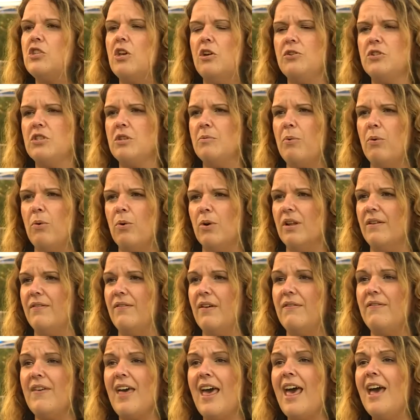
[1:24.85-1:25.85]
so supportive
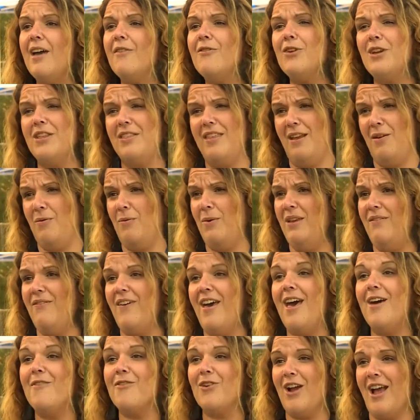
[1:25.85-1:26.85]
of everything we've
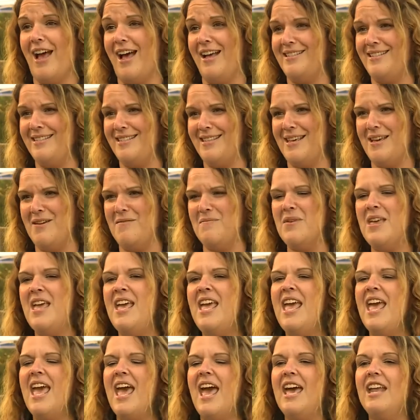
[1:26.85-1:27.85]
ever asked them,
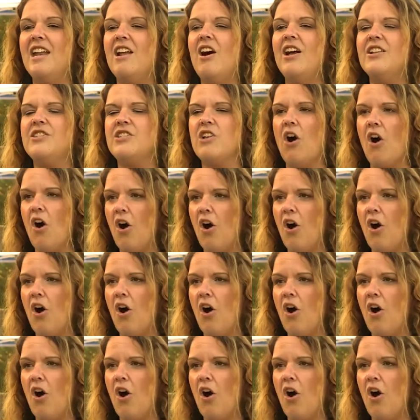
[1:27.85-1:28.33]
and it's